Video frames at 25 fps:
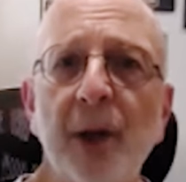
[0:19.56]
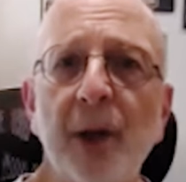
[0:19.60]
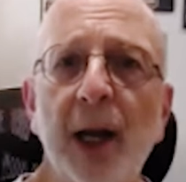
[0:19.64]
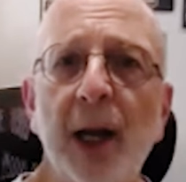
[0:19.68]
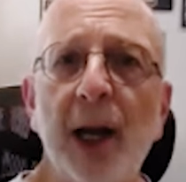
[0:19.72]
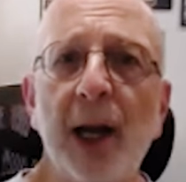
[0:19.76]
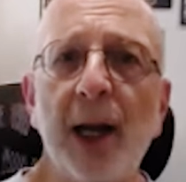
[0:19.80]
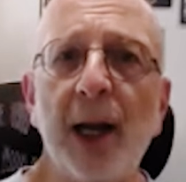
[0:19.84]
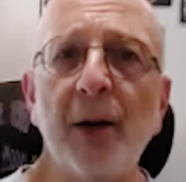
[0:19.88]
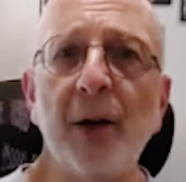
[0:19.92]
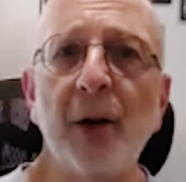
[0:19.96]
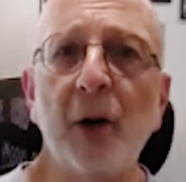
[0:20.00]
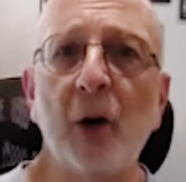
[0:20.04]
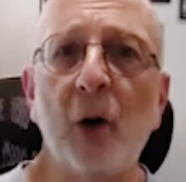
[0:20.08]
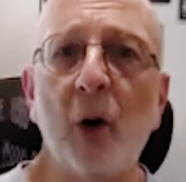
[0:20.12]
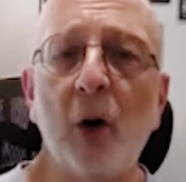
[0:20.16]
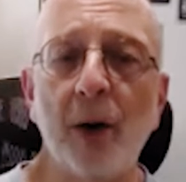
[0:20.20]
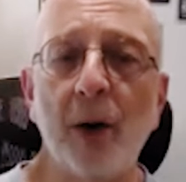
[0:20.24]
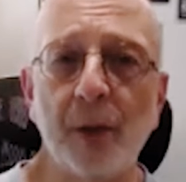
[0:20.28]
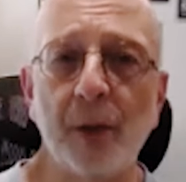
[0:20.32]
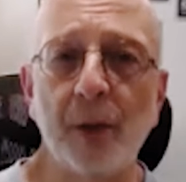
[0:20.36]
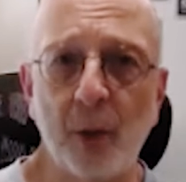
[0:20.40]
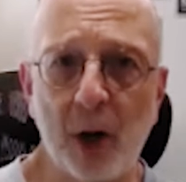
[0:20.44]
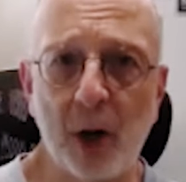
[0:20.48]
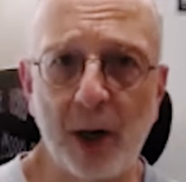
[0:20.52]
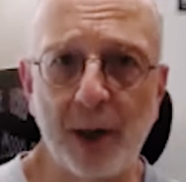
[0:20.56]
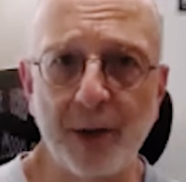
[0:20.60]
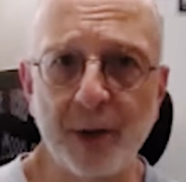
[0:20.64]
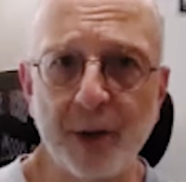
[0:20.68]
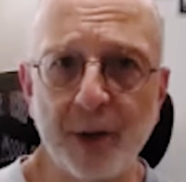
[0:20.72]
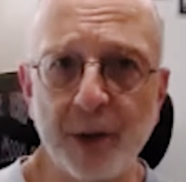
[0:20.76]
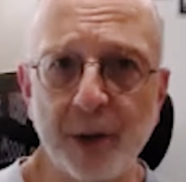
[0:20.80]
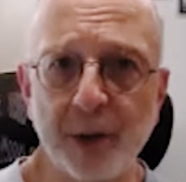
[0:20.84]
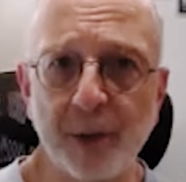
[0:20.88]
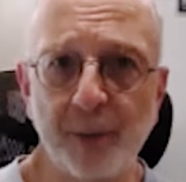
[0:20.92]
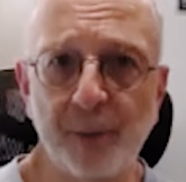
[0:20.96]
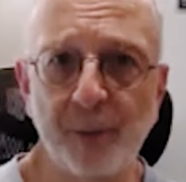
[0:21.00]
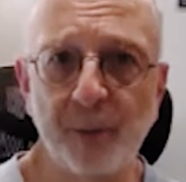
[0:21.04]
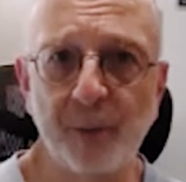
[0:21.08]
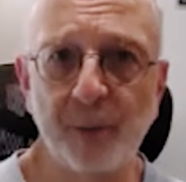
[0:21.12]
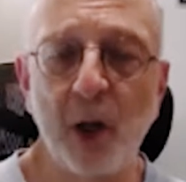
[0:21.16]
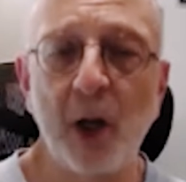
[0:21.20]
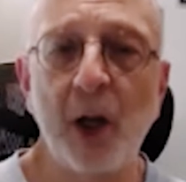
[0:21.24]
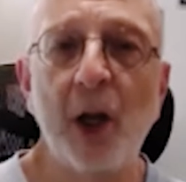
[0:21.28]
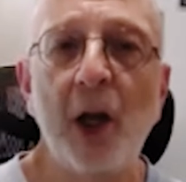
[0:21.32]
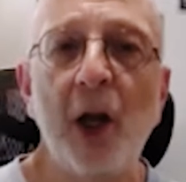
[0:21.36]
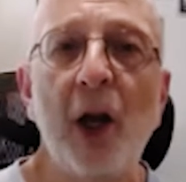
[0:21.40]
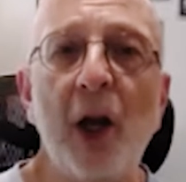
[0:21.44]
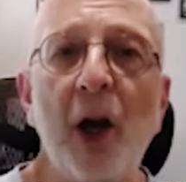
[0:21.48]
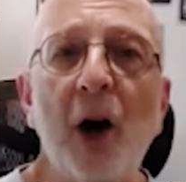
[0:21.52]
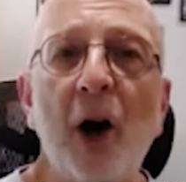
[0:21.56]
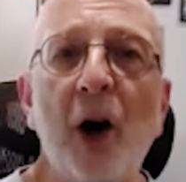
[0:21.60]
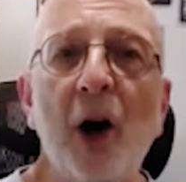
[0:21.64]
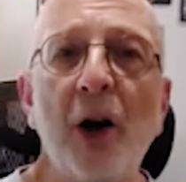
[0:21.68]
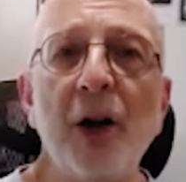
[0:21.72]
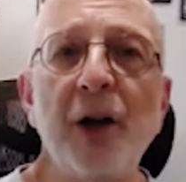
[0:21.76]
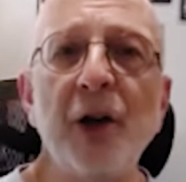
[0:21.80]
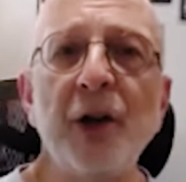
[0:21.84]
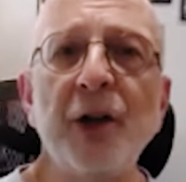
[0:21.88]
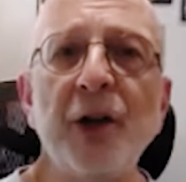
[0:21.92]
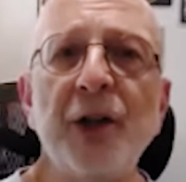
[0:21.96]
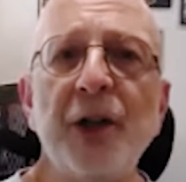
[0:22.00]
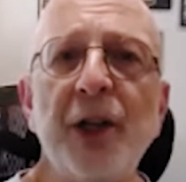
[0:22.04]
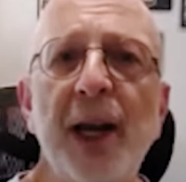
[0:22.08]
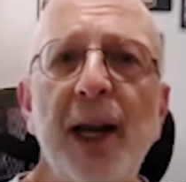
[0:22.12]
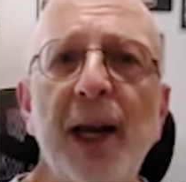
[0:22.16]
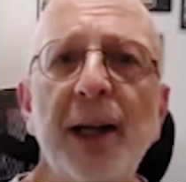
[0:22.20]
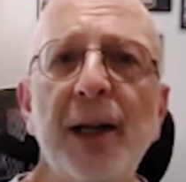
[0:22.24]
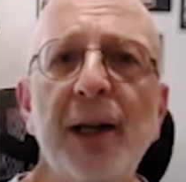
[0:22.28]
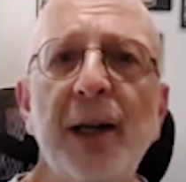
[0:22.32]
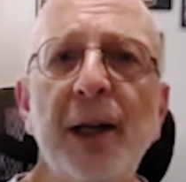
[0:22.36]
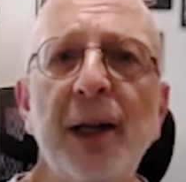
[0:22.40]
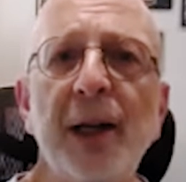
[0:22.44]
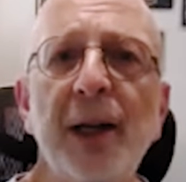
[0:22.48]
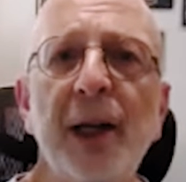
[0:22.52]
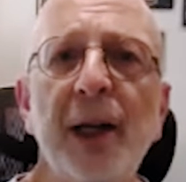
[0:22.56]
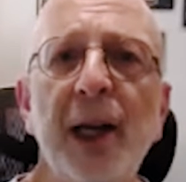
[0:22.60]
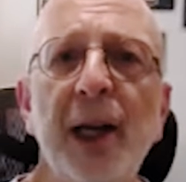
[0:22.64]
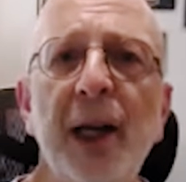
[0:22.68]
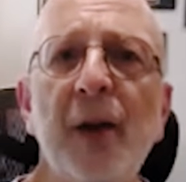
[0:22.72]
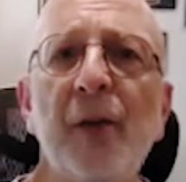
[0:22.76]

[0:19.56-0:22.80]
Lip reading: and authorized, understanding